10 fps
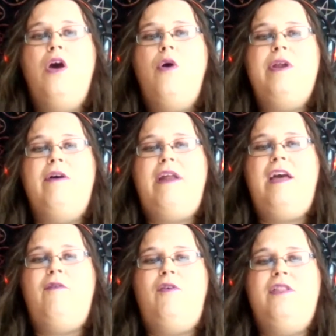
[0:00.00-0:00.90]
We don't
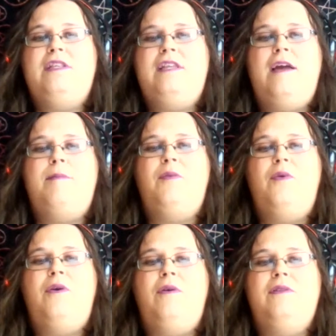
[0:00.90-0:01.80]
have all the time in the
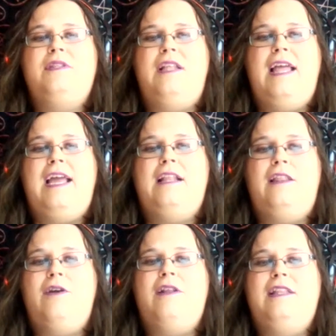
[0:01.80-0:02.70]
world to like
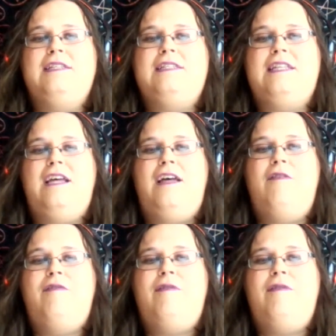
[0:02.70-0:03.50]
learn this stuff.